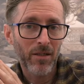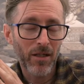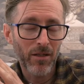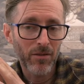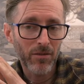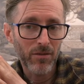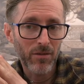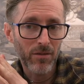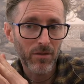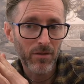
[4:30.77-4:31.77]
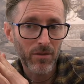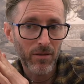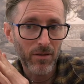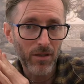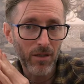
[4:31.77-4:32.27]
Now,
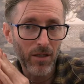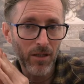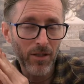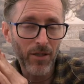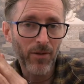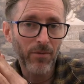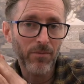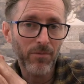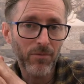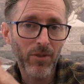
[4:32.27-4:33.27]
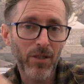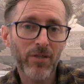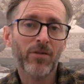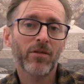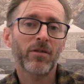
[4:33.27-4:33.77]
another
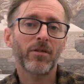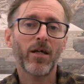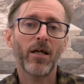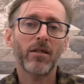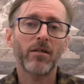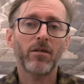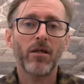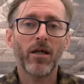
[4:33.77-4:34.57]
reason that